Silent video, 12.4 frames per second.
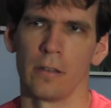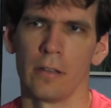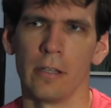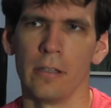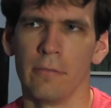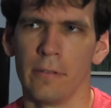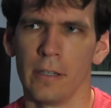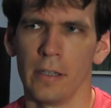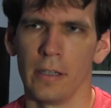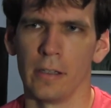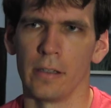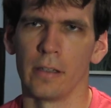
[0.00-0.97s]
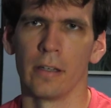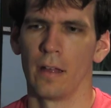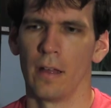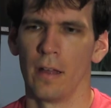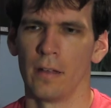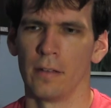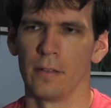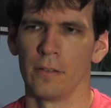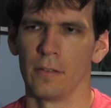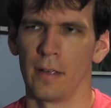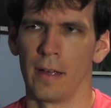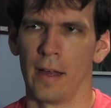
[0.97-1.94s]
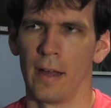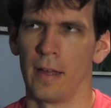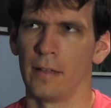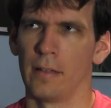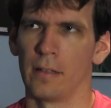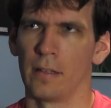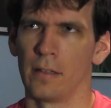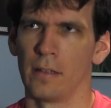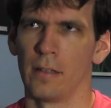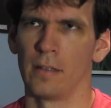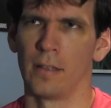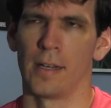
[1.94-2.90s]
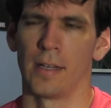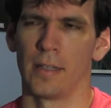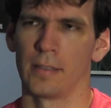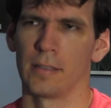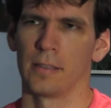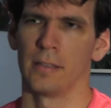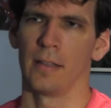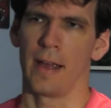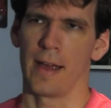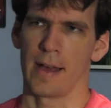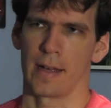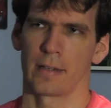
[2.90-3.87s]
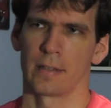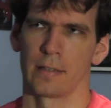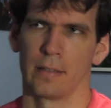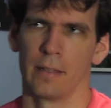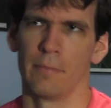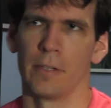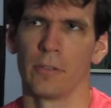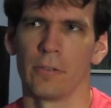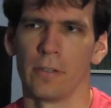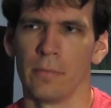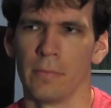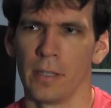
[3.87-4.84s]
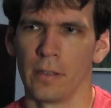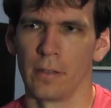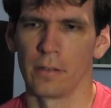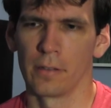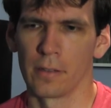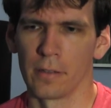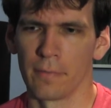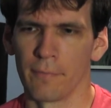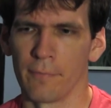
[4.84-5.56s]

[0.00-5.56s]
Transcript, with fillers: T V, and had a, a lot of snacks in between meals.